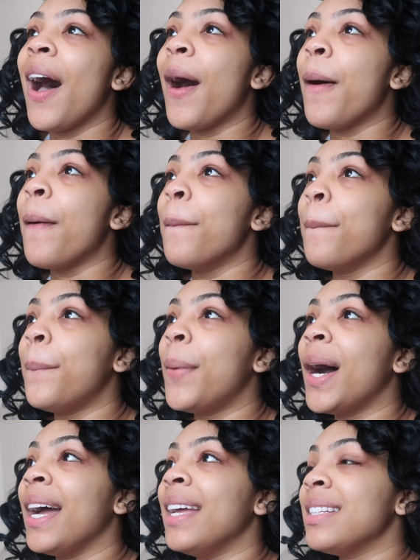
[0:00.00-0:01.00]
Um
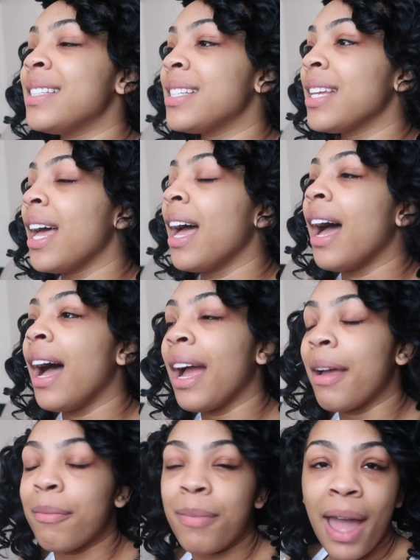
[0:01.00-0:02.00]
but
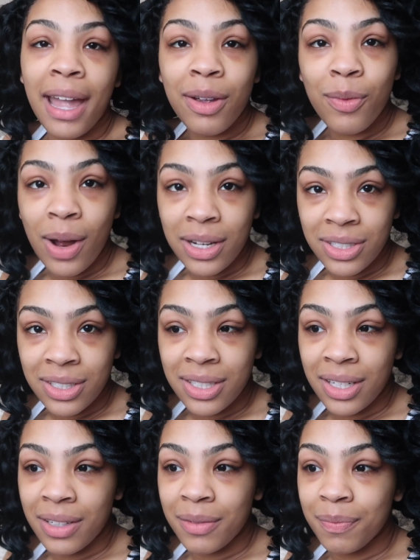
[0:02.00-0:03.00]
I am back in
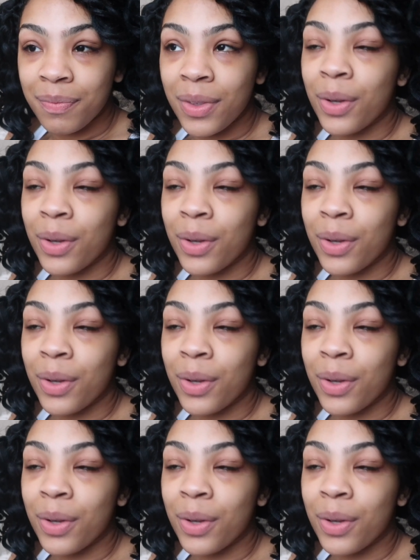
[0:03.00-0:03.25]
Washington.